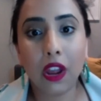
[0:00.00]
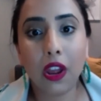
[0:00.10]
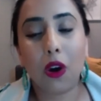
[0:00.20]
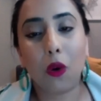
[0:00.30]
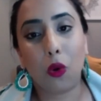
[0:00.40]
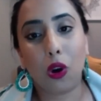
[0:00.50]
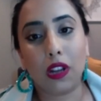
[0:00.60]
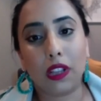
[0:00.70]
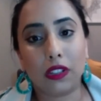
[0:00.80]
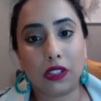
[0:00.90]
or
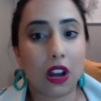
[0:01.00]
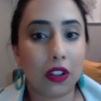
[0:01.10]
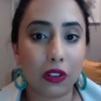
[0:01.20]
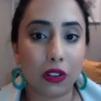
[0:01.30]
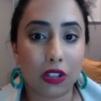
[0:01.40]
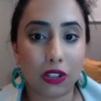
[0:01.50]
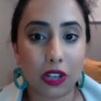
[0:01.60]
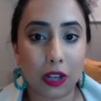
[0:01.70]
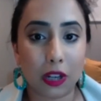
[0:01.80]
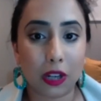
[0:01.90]
there's other larger
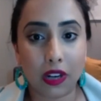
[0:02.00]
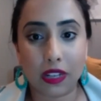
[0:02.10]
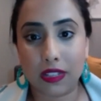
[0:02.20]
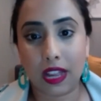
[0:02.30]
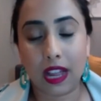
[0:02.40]
communities.